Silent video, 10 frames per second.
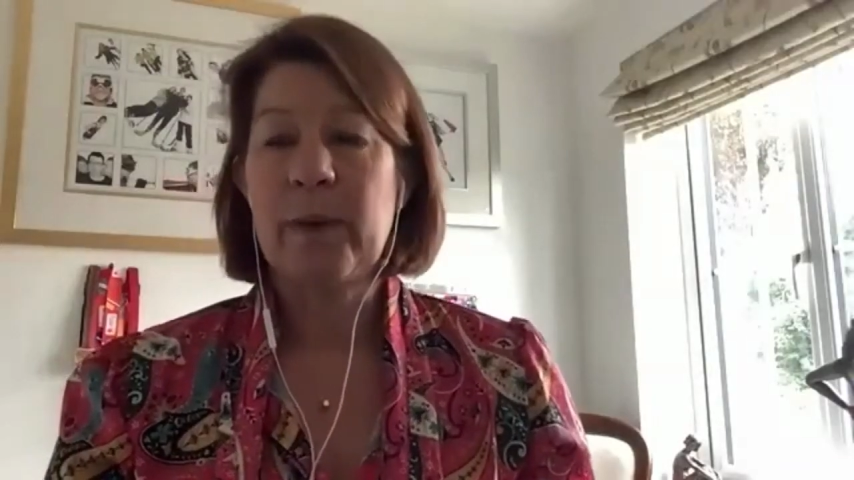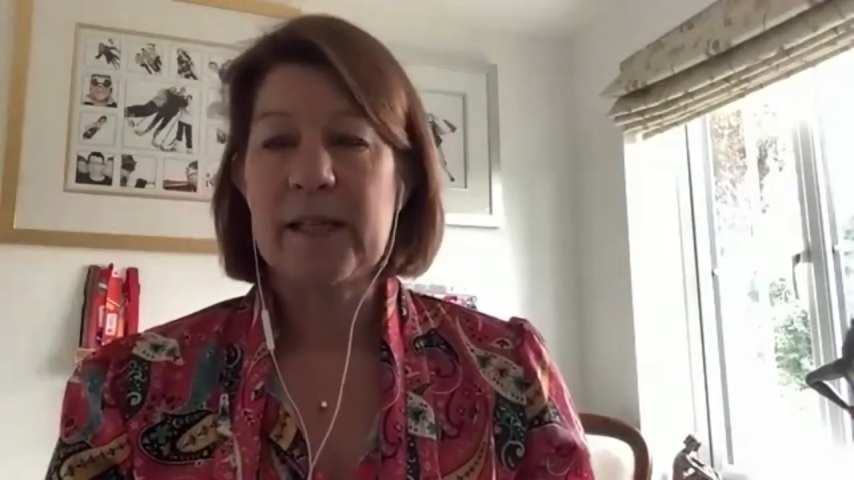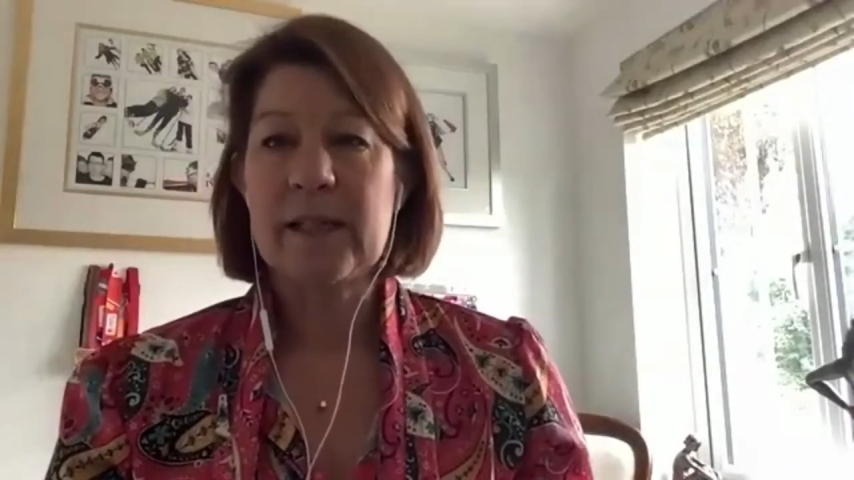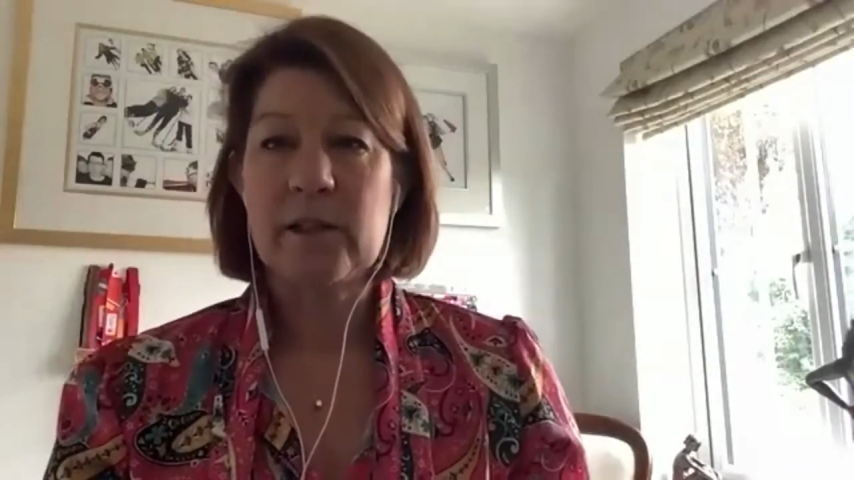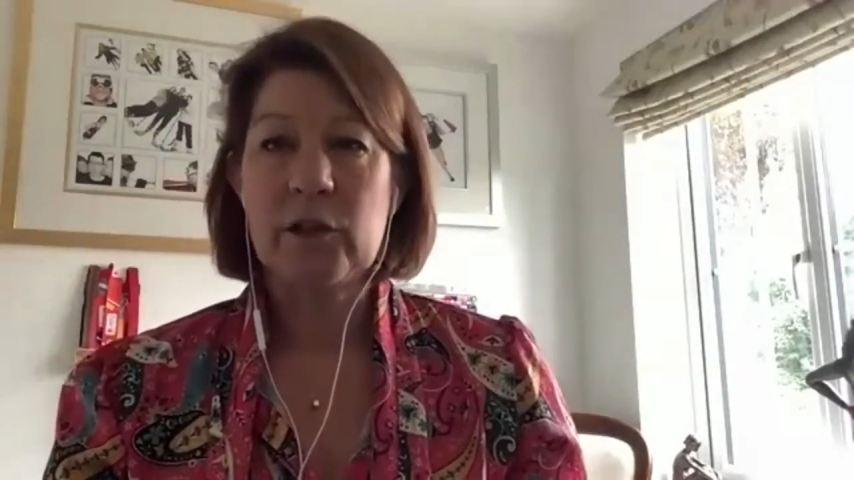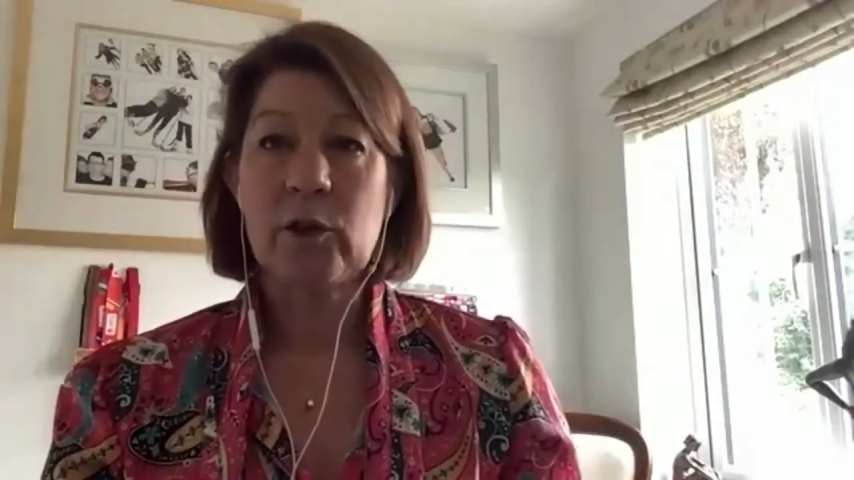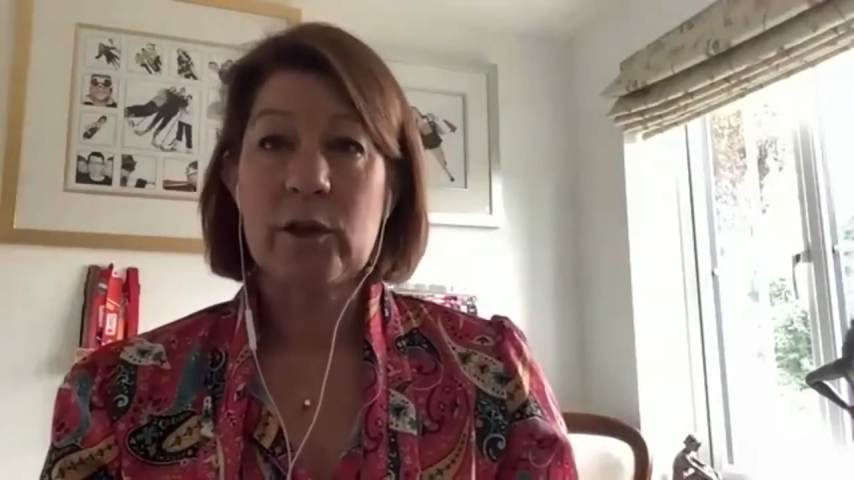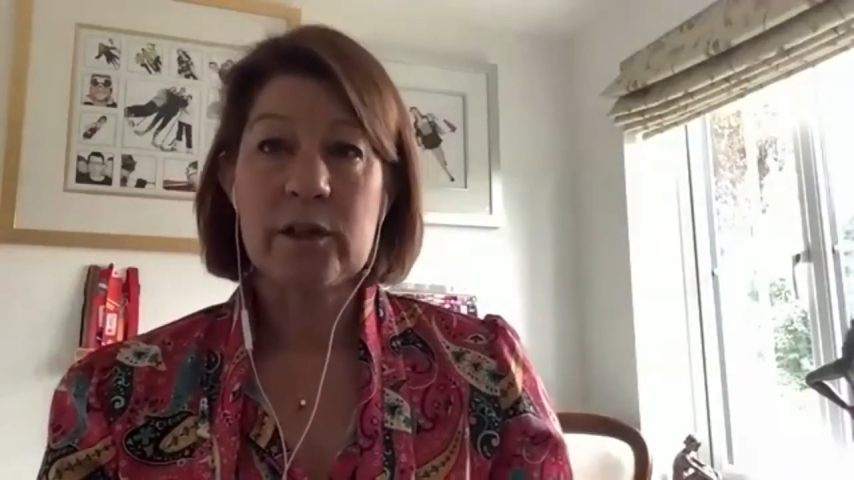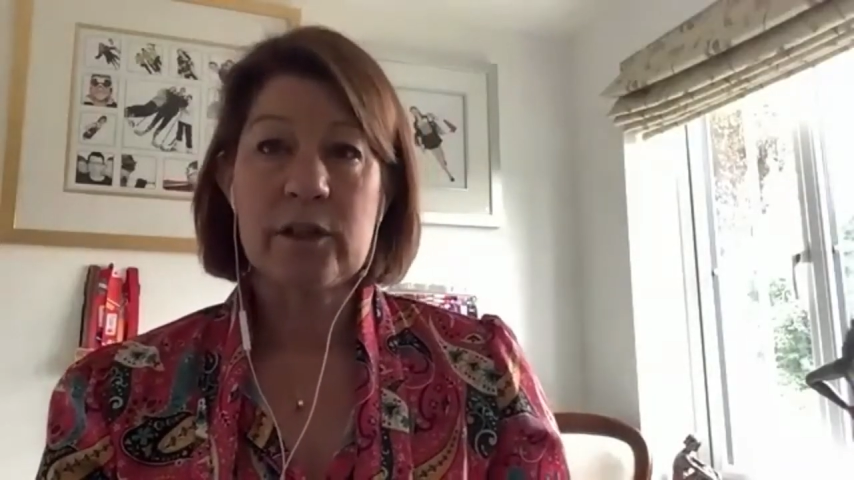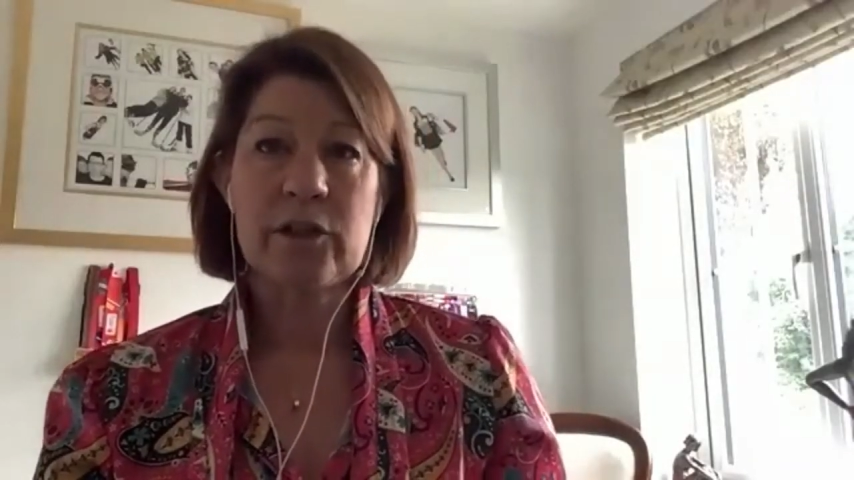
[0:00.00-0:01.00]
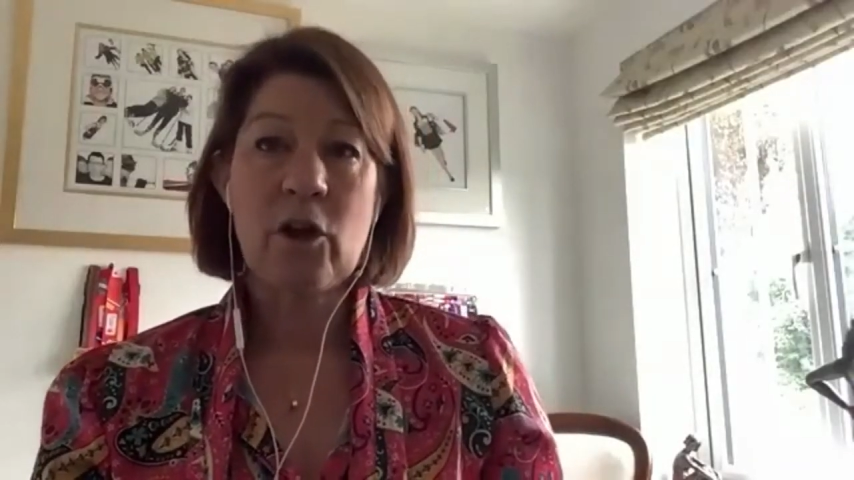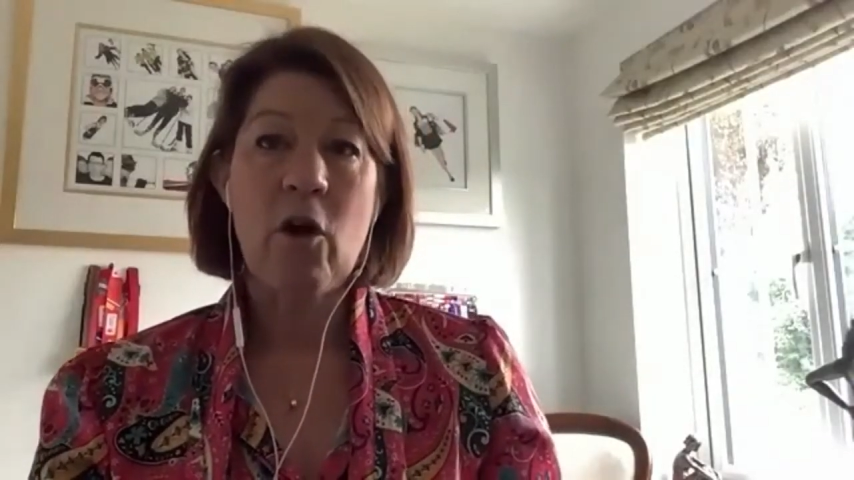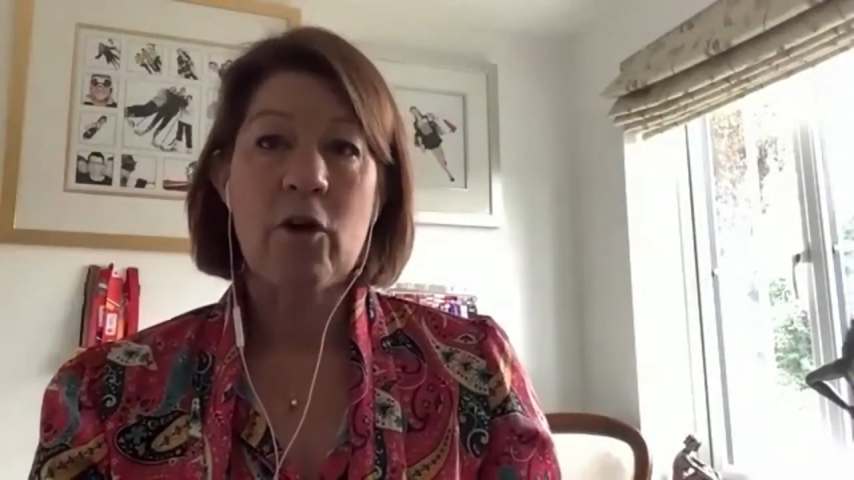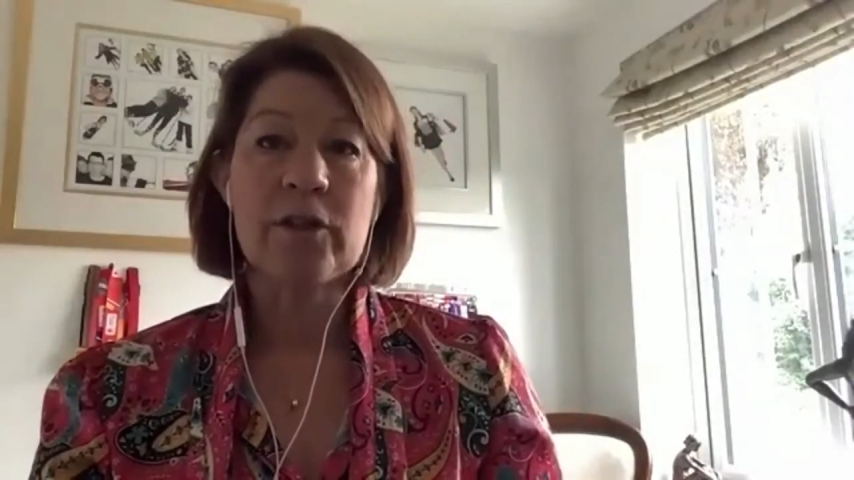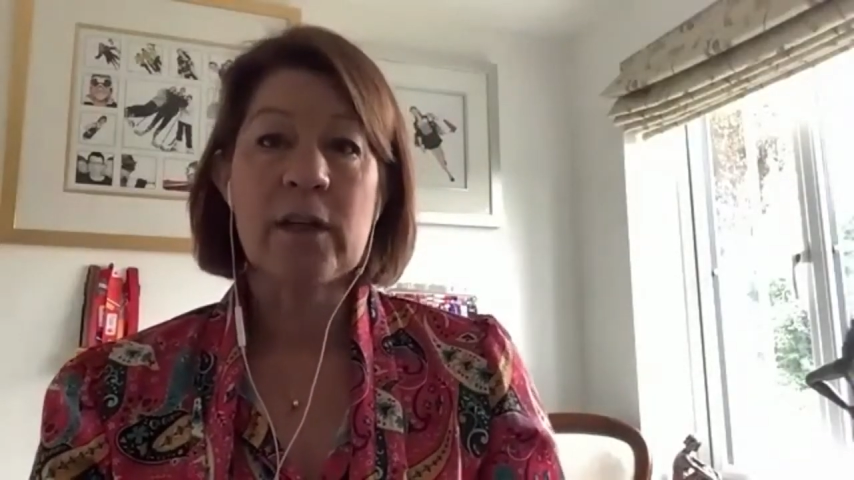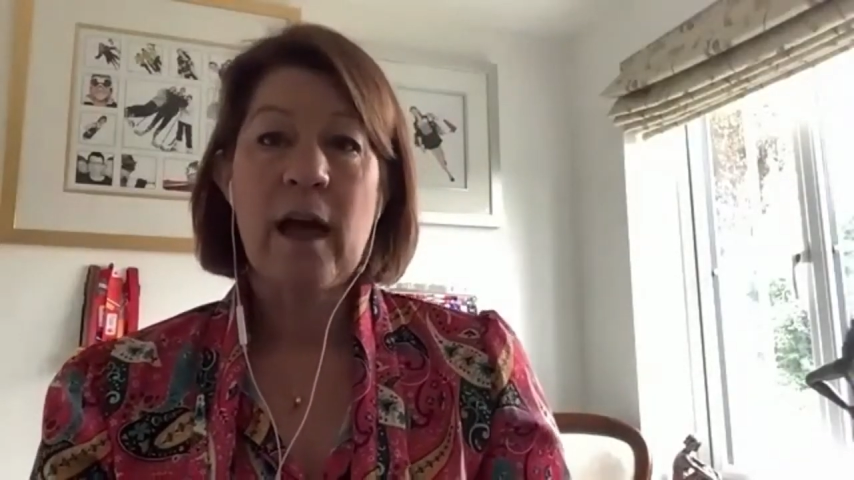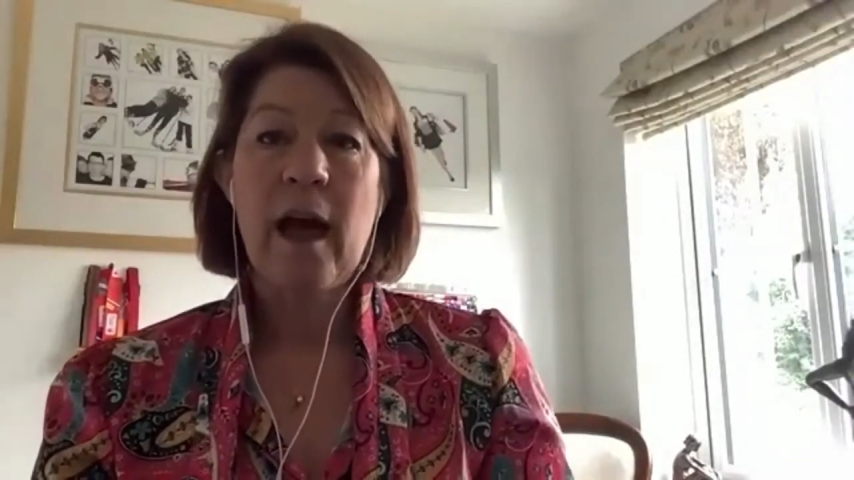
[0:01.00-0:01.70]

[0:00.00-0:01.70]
places that you can start.